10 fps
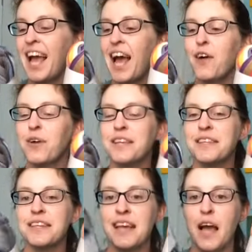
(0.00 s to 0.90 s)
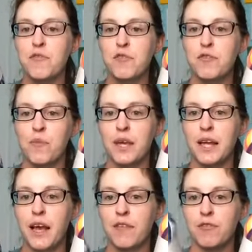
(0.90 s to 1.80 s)
oh, he says half of it for me and
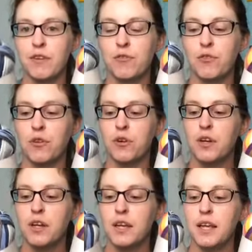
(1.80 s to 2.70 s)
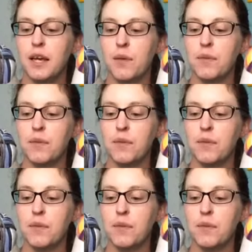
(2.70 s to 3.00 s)
half of it for him.